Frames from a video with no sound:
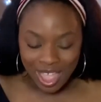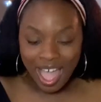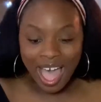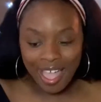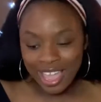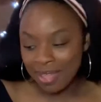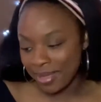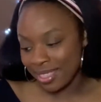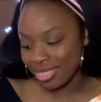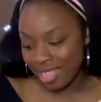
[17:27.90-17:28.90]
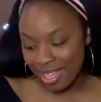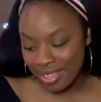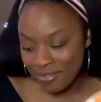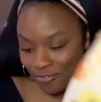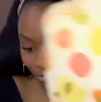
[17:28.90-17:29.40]
I am in
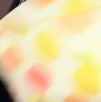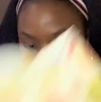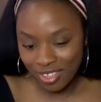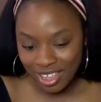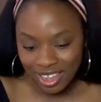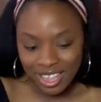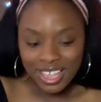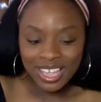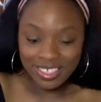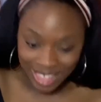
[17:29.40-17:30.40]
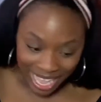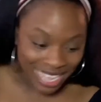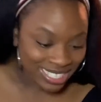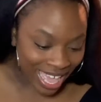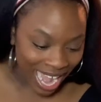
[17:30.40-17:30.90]
love. Like
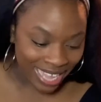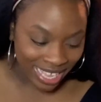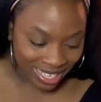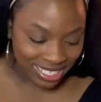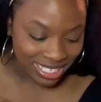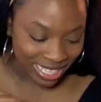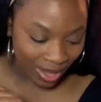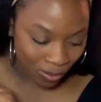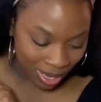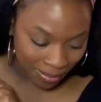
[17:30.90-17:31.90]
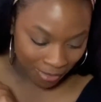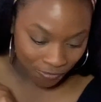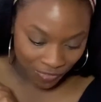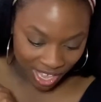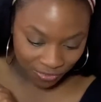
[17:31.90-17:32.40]
I said, I think this is like one of my
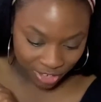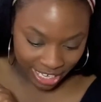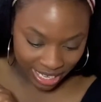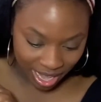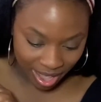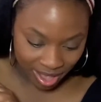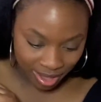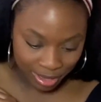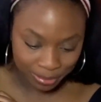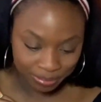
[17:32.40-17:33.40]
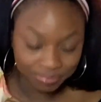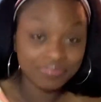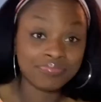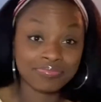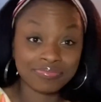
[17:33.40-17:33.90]
favorite, um,
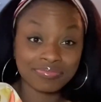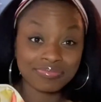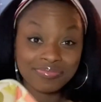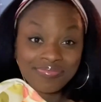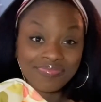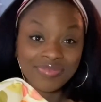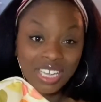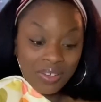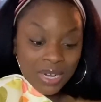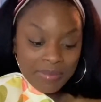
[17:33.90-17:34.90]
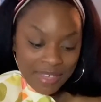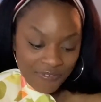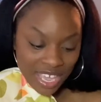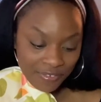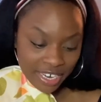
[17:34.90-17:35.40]
one of my
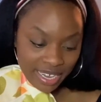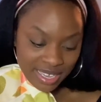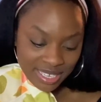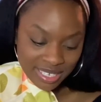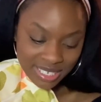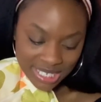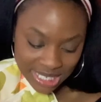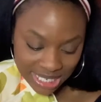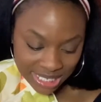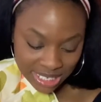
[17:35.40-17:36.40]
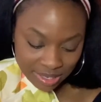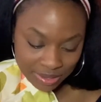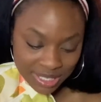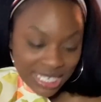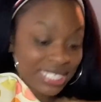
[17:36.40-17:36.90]
favorite season
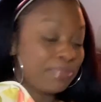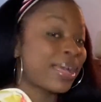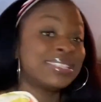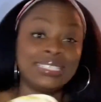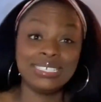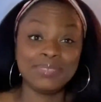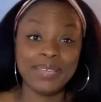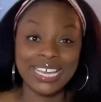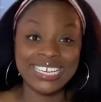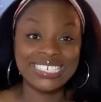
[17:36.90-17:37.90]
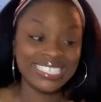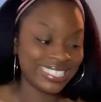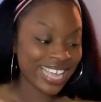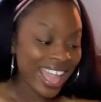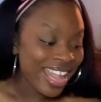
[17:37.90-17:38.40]
season boxes because
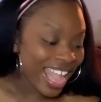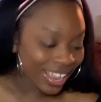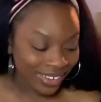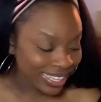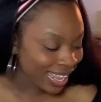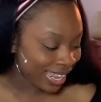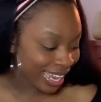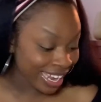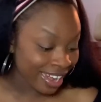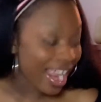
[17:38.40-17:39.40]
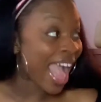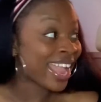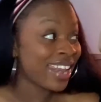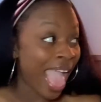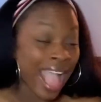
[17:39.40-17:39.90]
everything in here I
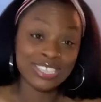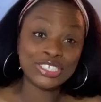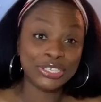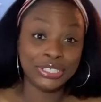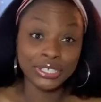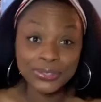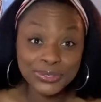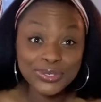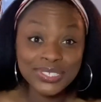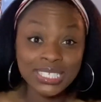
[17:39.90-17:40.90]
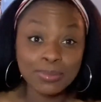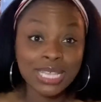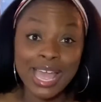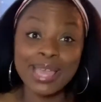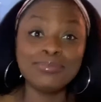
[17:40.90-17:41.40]
can actually use.
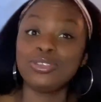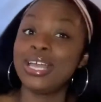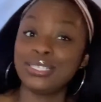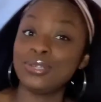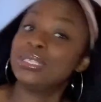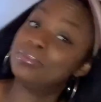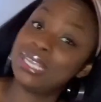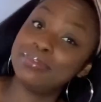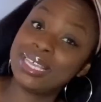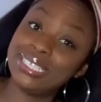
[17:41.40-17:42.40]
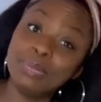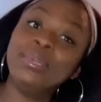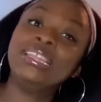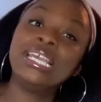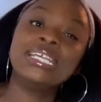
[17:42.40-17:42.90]
Sometimes you guys know, sometimes they send
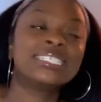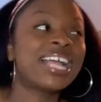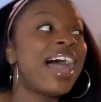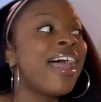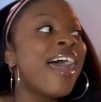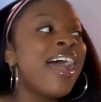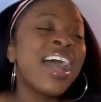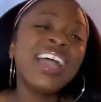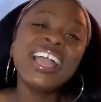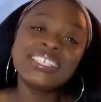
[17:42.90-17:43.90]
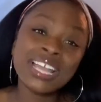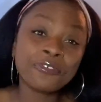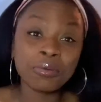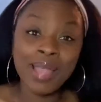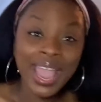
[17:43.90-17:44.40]
me things that it's not
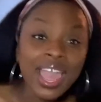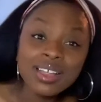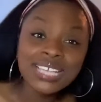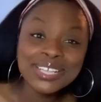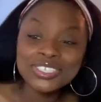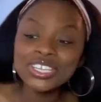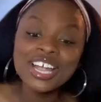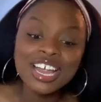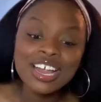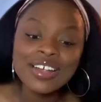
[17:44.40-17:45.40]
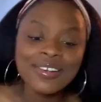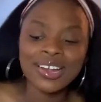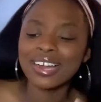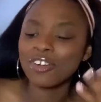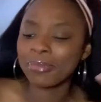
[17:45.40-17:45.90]
for my hair texture
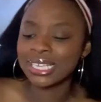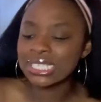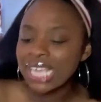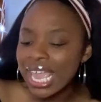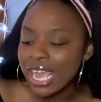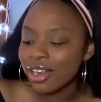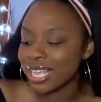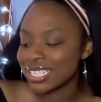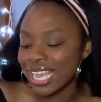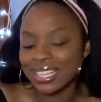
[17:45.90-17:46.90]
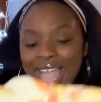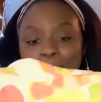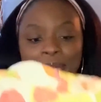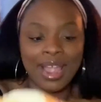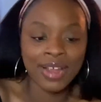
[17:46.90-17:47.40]
or for my skin or things like that,
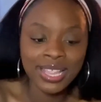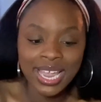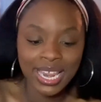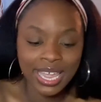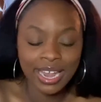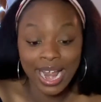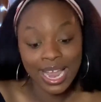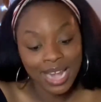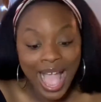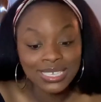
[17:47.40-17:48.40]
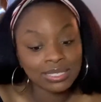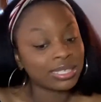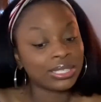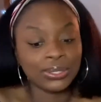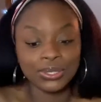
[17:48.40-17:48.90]
but everything in here I can
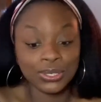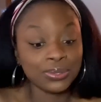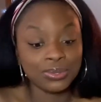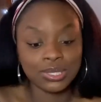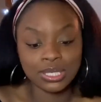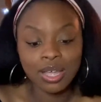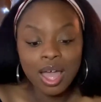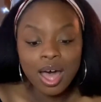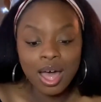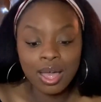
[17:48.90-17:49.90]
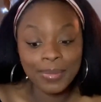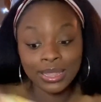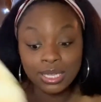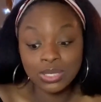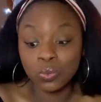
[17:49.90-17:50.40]
actually use um, at
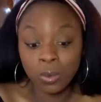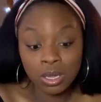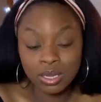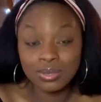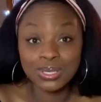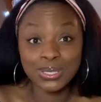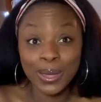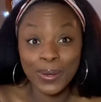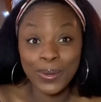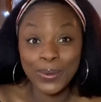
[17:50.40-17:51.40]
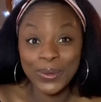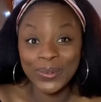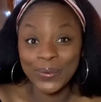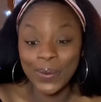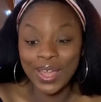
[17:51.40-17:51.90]
least once.
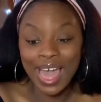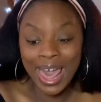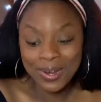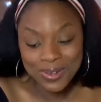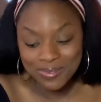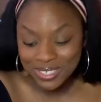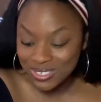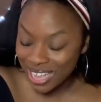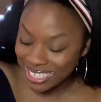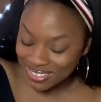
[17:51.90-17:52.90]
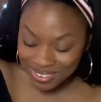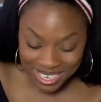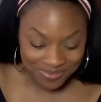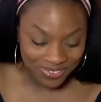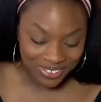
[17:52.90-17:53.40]
So I don't know what you guys are
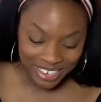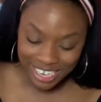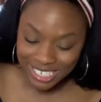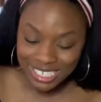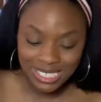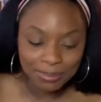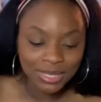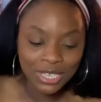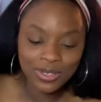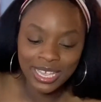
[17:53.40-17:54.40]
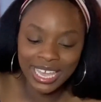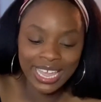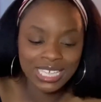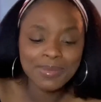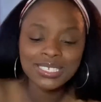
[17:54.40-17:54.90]
waiting for. This is something you can
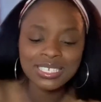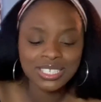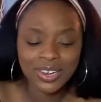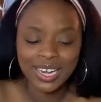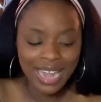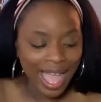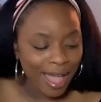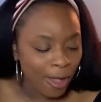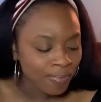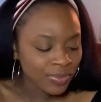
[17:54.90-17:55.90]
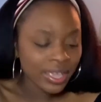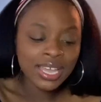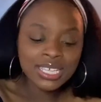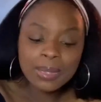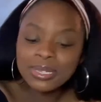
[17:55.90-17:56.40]
get, especially during now.
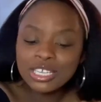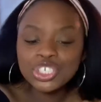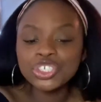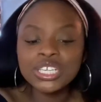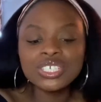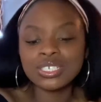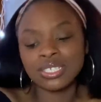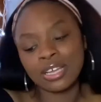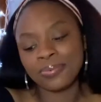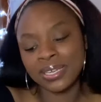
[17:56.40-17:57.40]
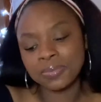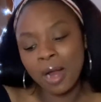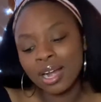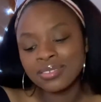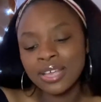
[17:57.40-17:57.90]
Something to treat yourself with.
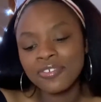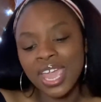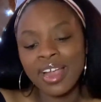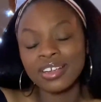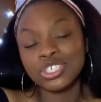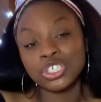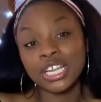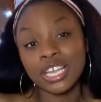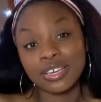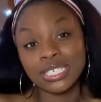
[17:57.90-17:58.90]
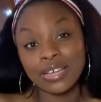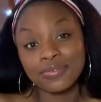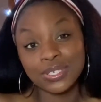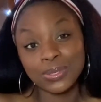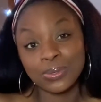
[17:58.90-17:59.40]
Part of self-care is treating
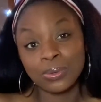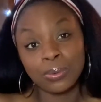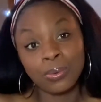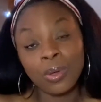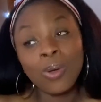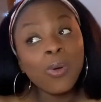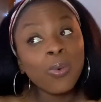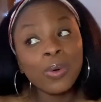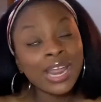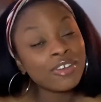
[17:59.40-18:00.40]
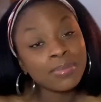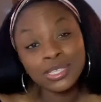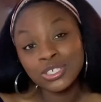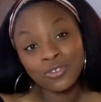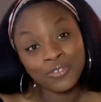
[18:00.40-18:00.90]
yourself to whatever
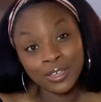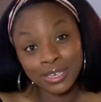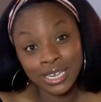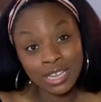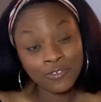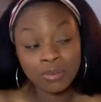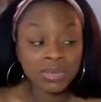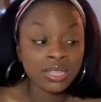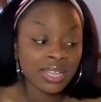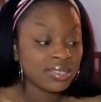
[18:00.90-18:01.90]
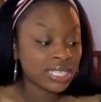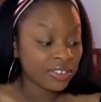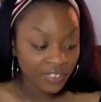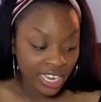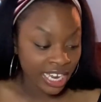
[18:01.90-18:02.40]
makes you feel good. And for me, that's
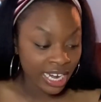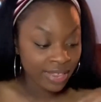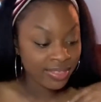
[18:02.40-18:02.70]
self-care.